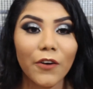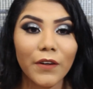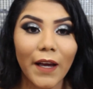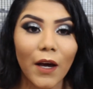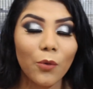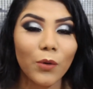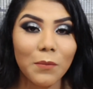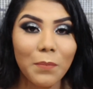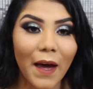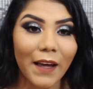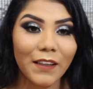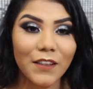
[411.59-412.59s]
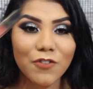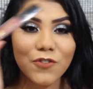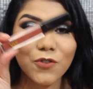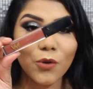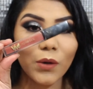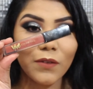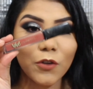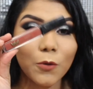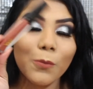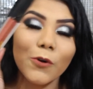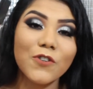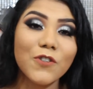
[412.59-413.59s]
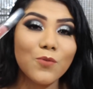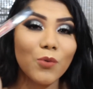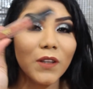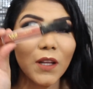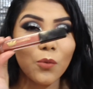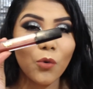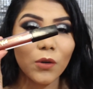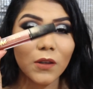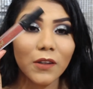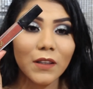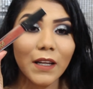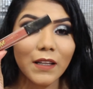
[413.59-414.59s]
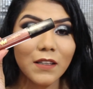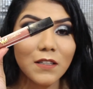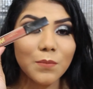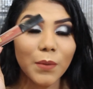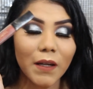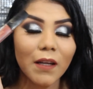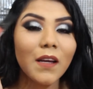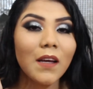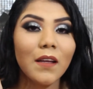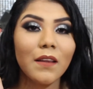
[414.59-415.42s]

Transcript: are now repackaged so if you purchase one they won't look like this but